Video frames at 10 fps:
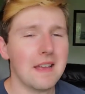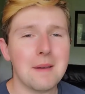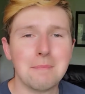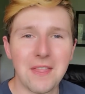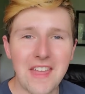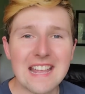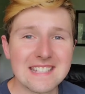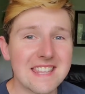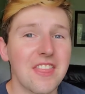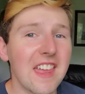But that's
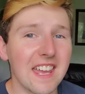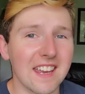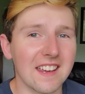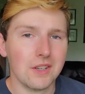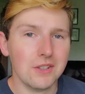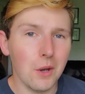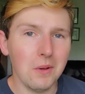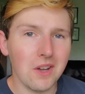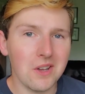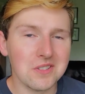the thing.
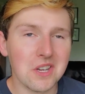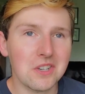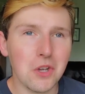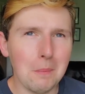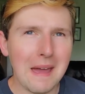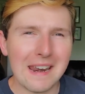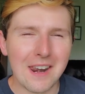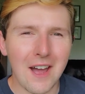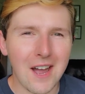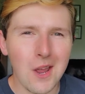Know-it-alls don't bat an
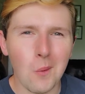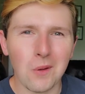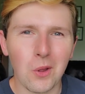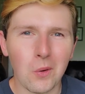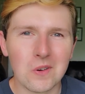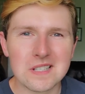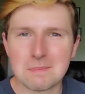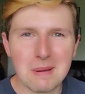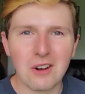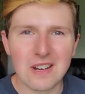eye when the horse is
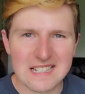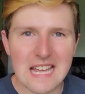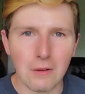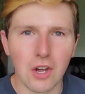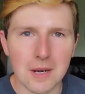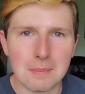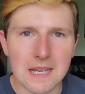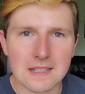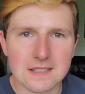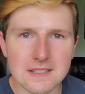bearing down on a
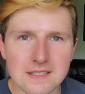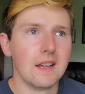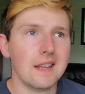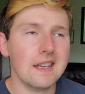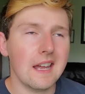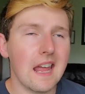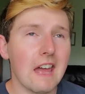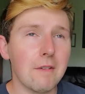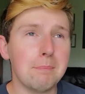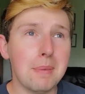bit. Yet
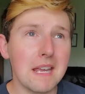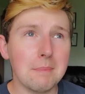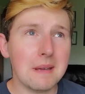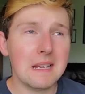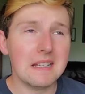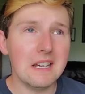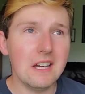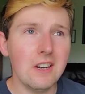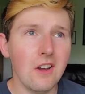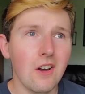have a big
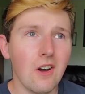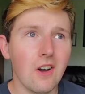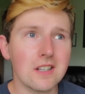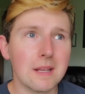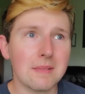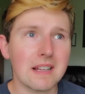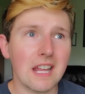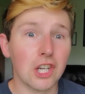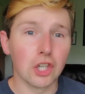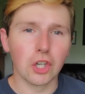opinion on something
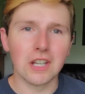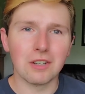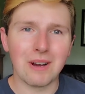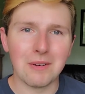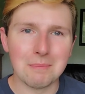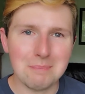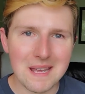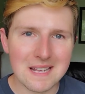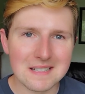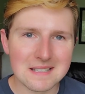like curling around a
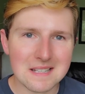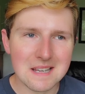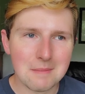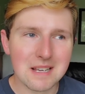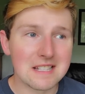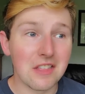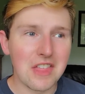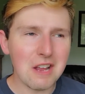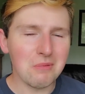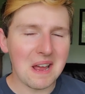bit because
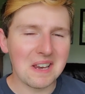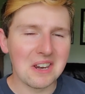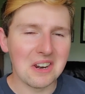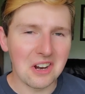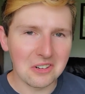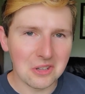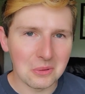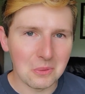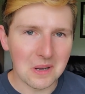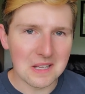they read in an article
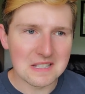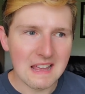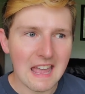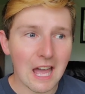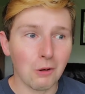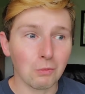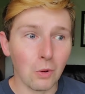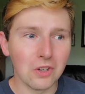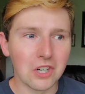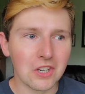once how
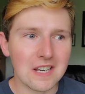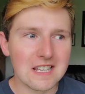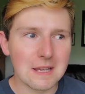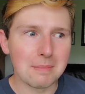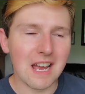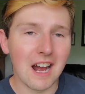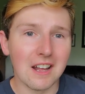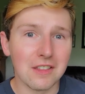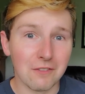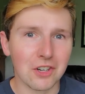roll cur is a behind
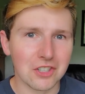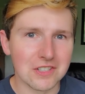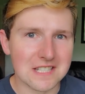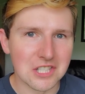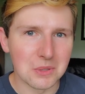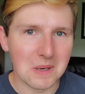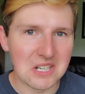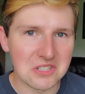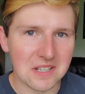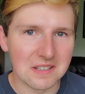the vertical
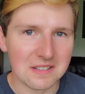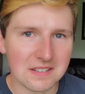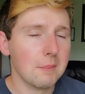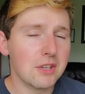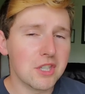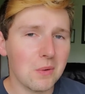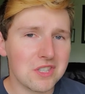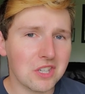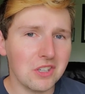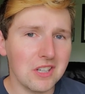situation. But so is
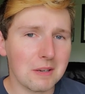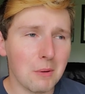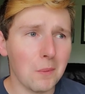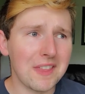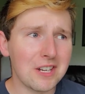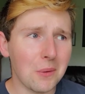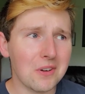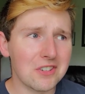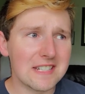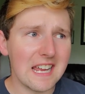curling, but what they don't
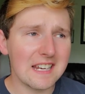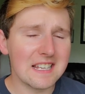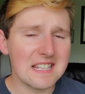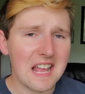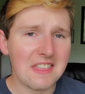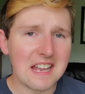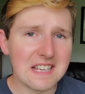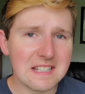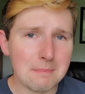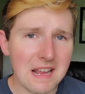understand is that
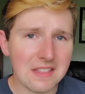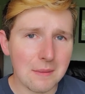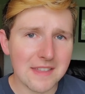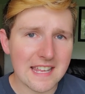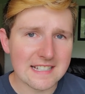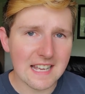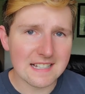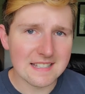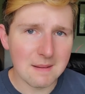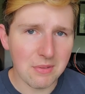doesn't make them the exact
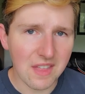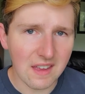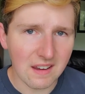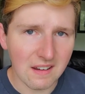same thing.